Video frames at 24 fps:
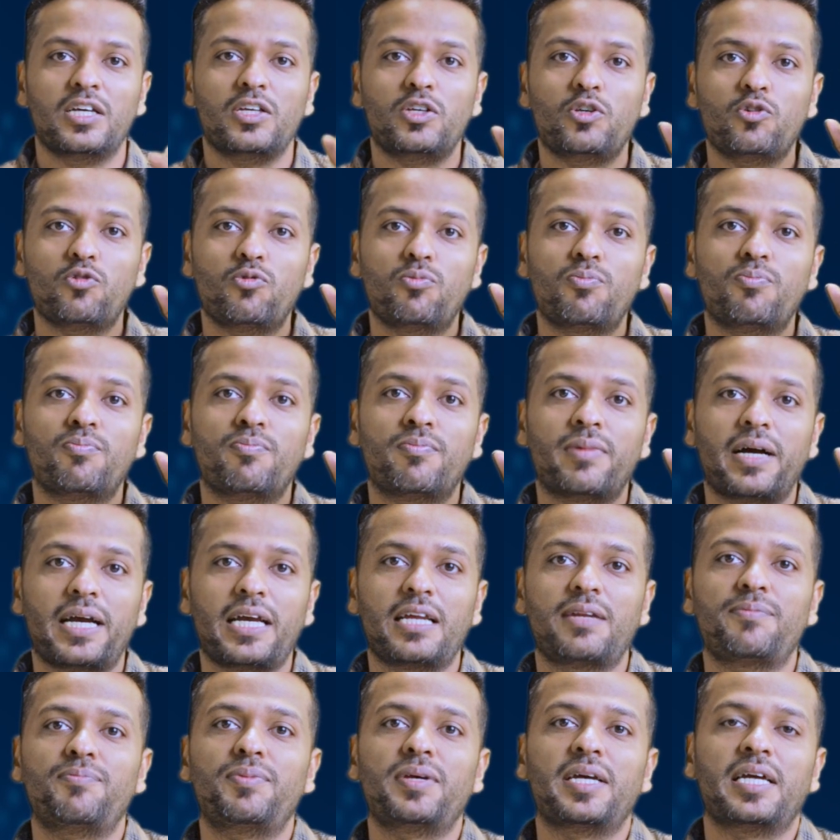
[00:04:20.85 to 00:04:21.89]
you
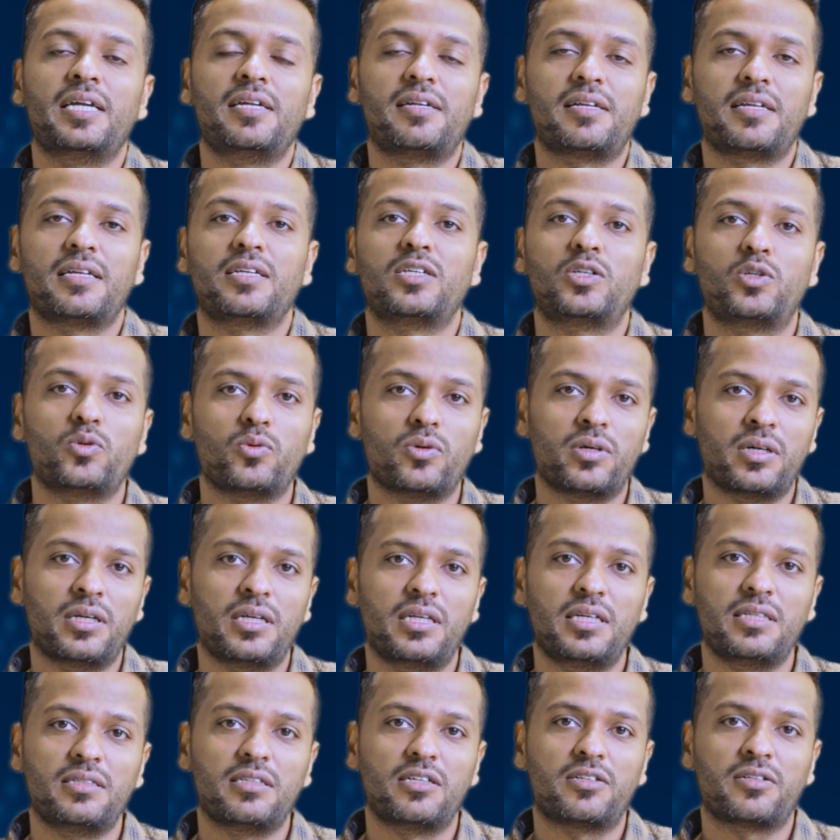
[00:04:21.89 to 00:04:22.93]
might be entering too
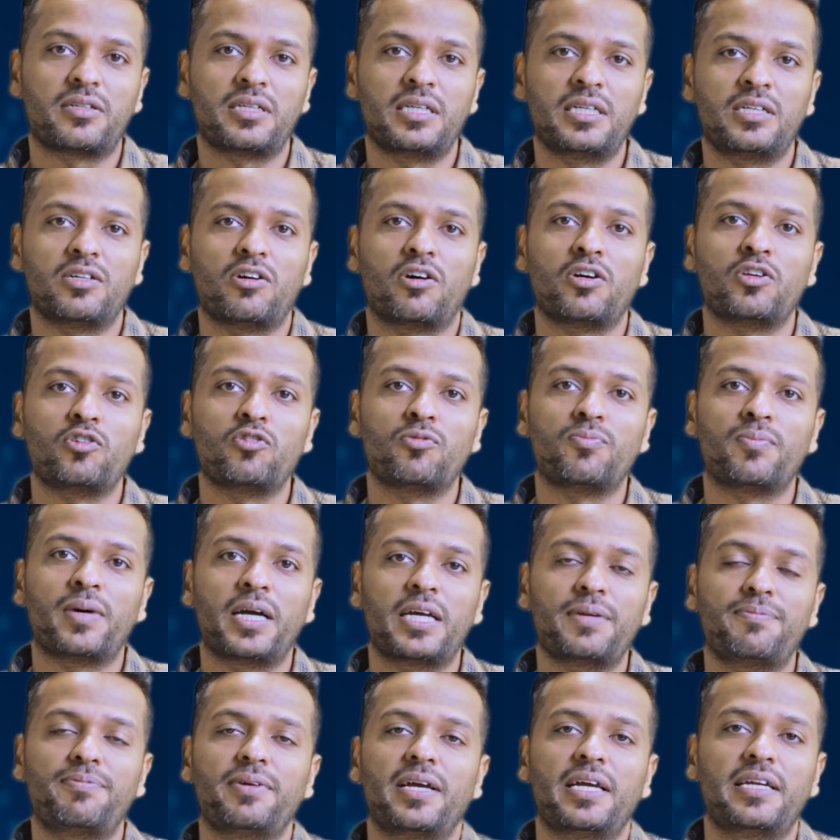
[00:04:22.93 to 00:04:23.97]
early in the trade, or you
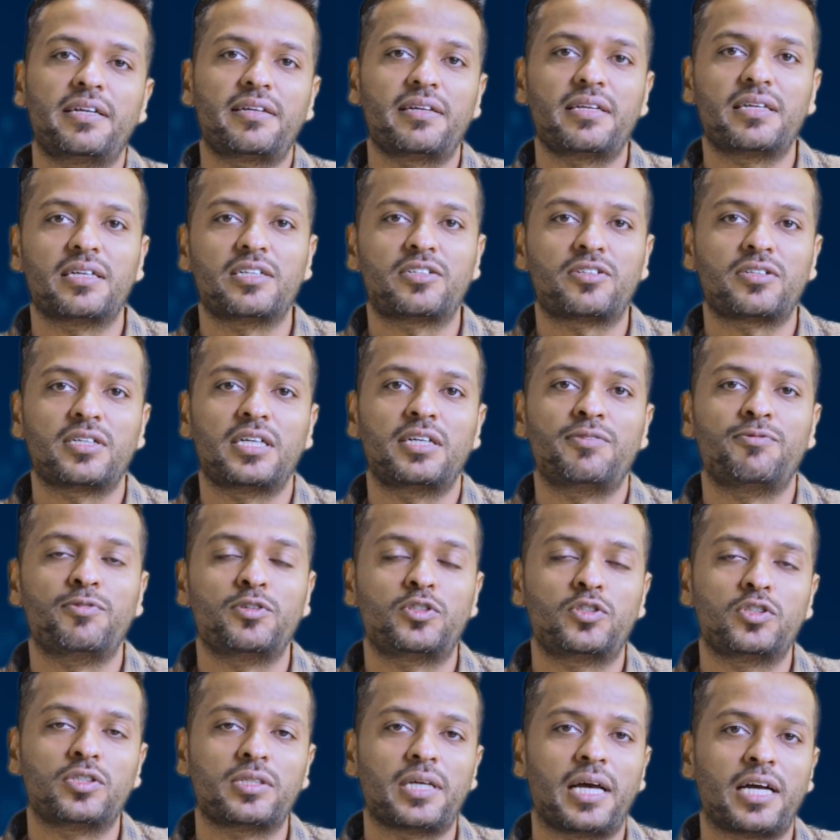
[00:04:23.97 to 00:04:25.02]
might be entering a trade
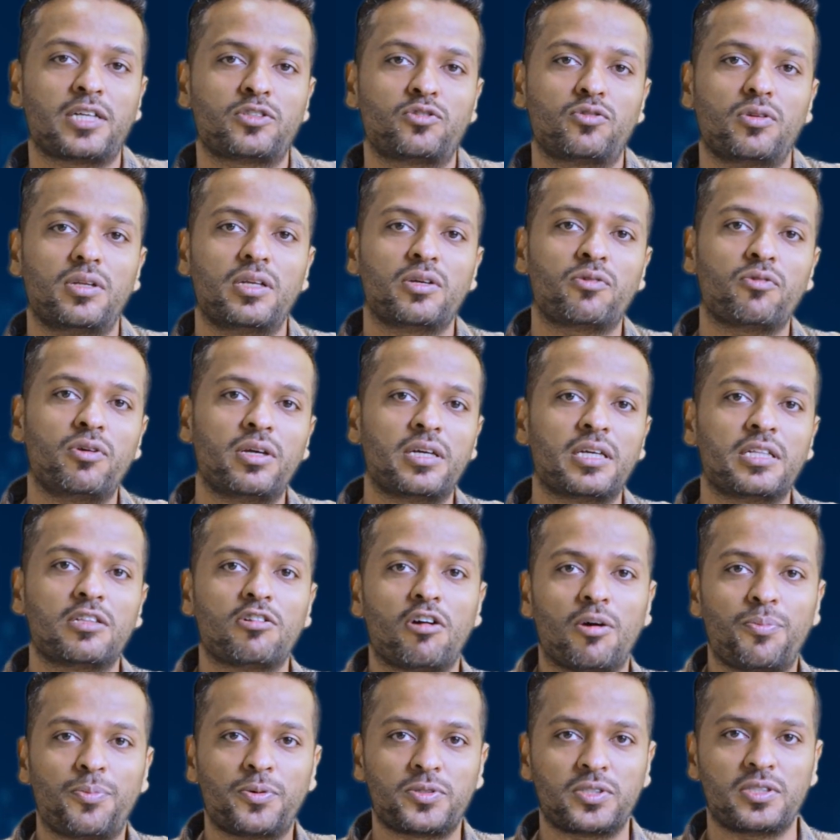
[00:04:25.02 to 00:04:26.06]
which is actually going in
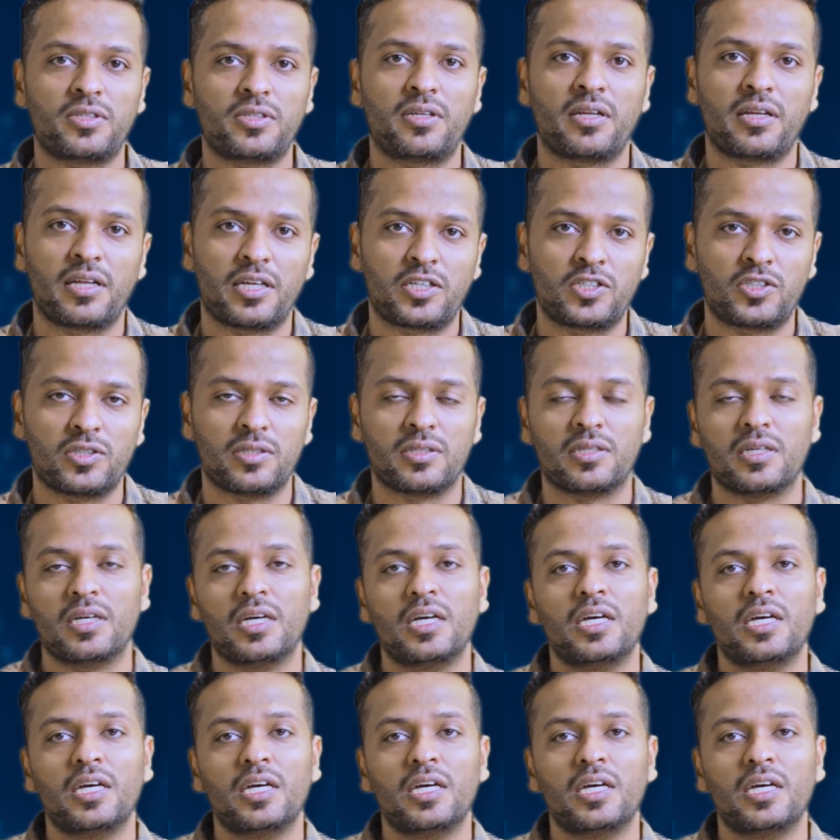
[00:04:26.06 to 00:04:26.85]
the opposite direction.